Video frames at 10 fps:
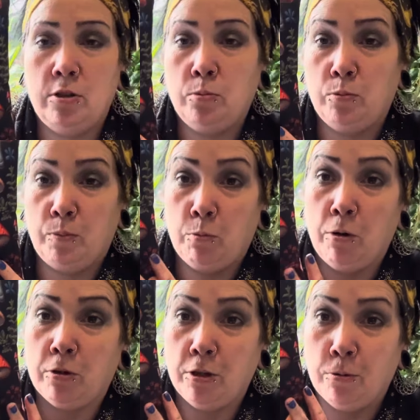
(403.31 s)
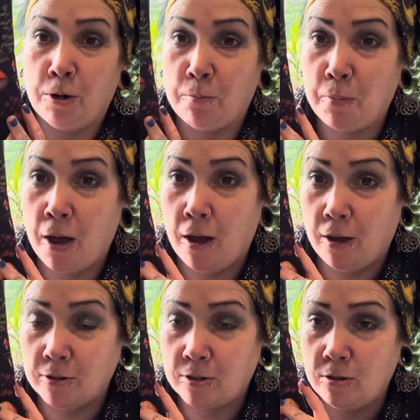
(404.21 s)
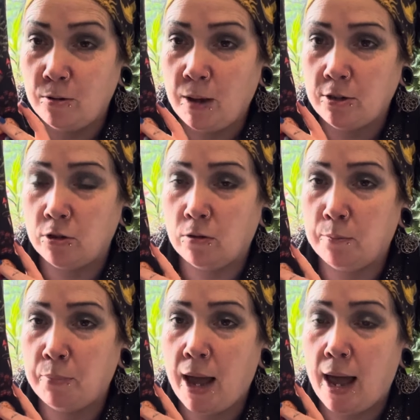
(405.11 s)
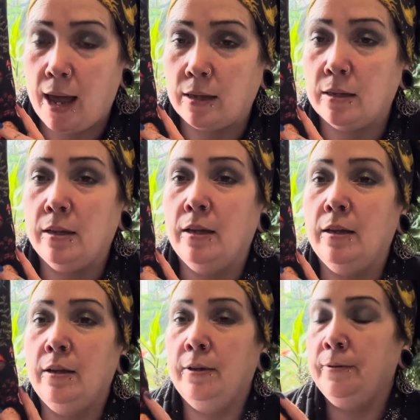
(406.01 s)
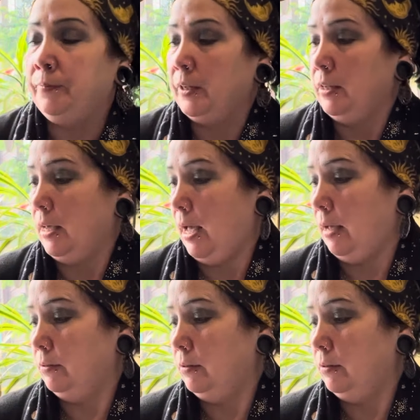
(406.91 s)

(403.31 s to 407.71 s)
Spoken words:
This would be well cute on a purse, can you imagine, or a bag. Yeah,